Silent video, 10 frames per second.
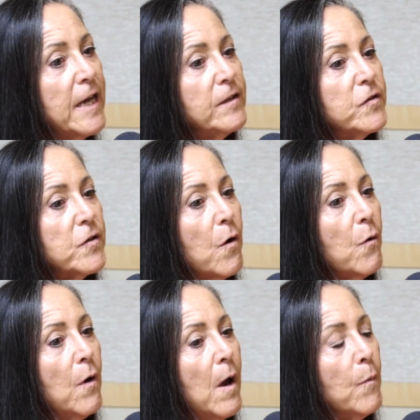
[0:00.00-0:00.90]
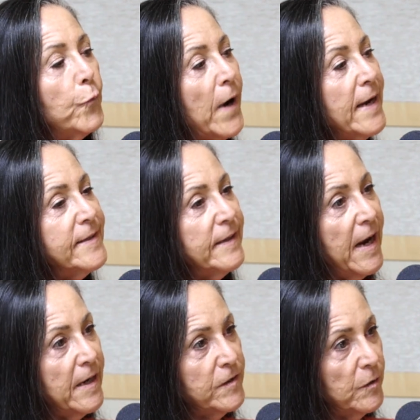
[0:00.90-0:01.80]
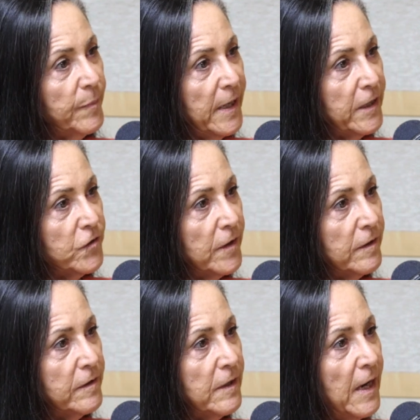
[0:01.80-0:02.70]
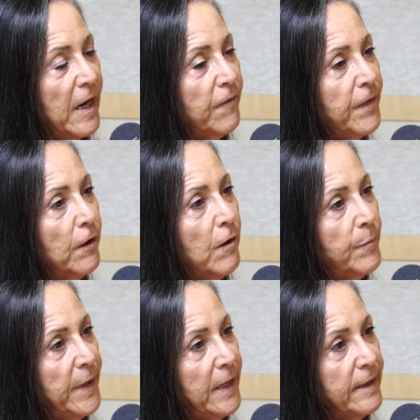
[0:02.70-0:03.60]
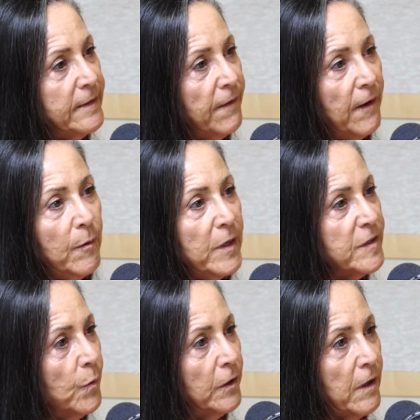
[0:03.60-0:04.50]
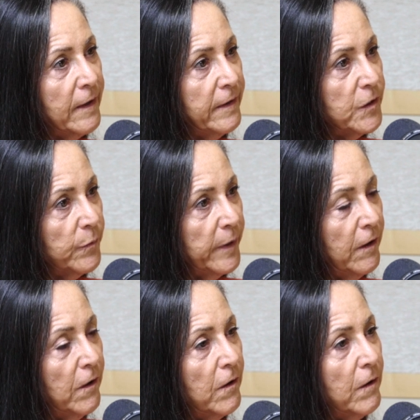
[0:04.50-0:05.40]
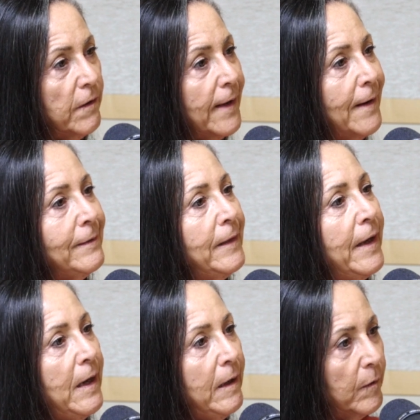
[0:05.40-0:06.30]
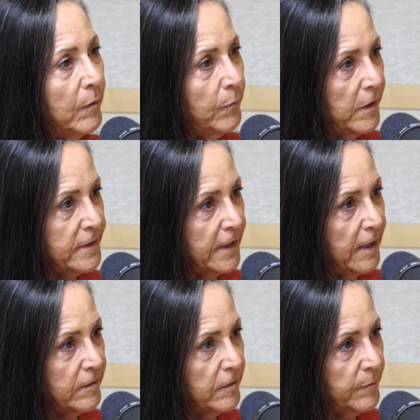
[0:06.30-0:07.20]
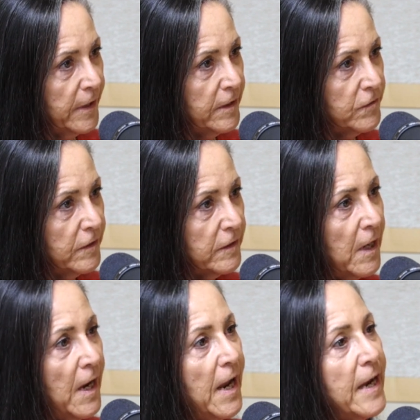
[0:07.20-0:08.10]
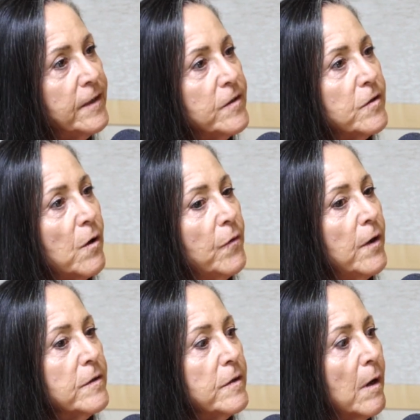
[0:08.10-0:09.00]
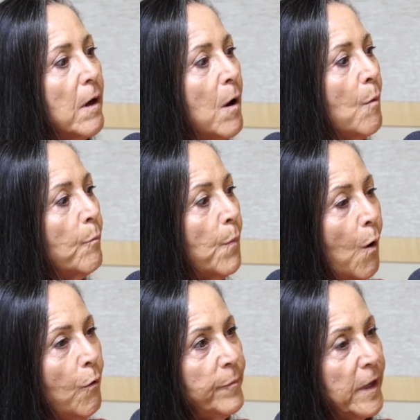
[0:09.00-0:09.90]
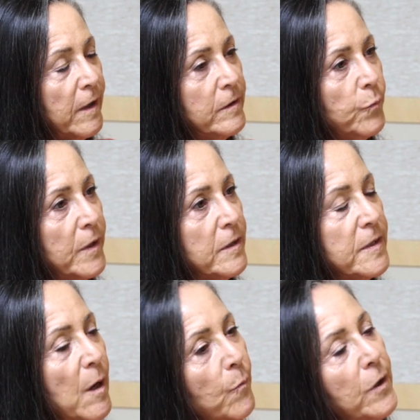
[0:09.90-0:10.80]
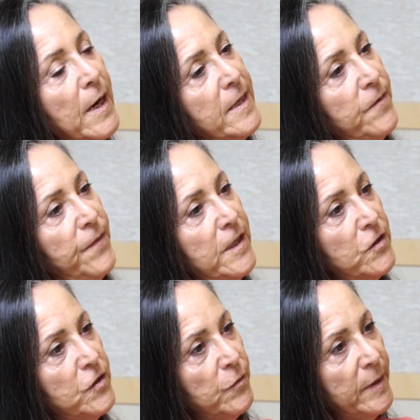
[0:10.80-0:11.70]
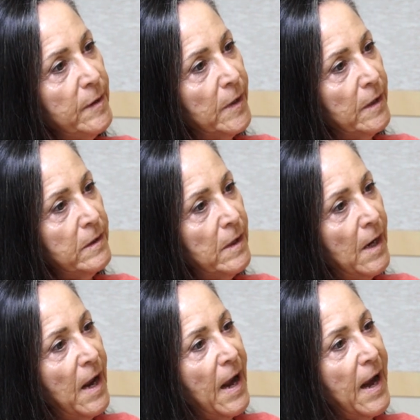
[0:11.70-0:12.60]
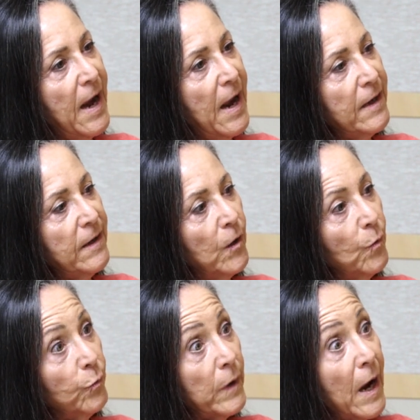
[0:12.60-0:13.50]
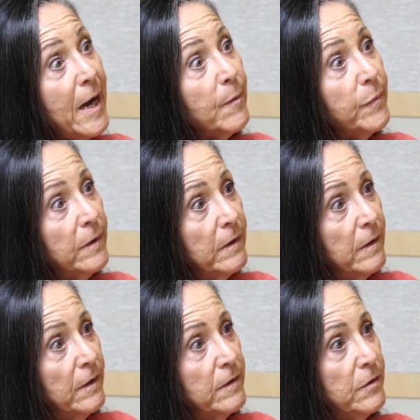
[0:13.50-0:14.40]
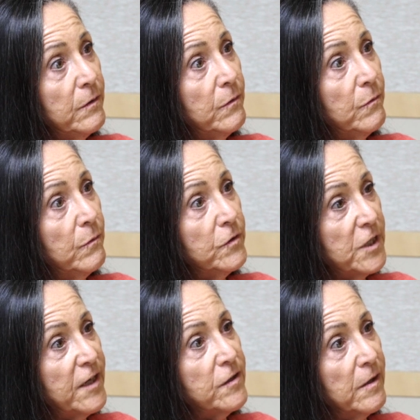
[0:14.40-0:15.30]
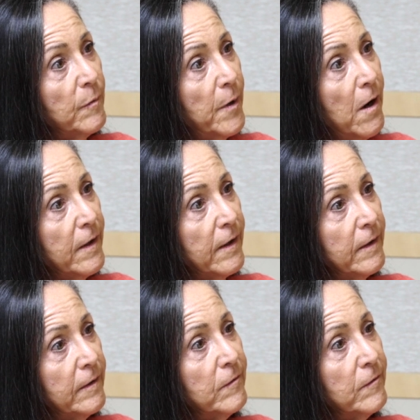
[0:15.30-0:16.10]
and so breast cancer patients if they're obese they're much more likely to recur than a lean breast cancer patient and so there's a moment when someone has finished treatment and they're ripe to change their body